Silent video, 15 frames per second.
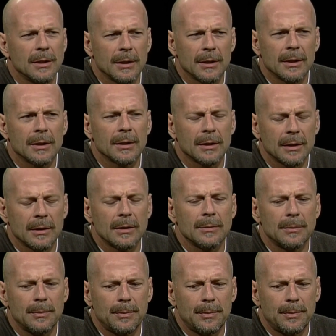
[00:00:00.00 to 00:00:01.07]
You know,
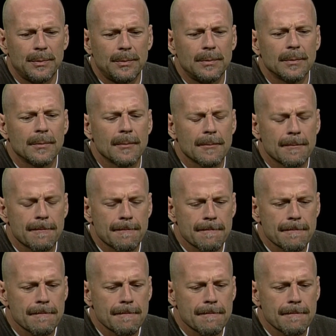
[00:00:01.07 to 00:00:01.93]
the, the, a lot of people, I mean, you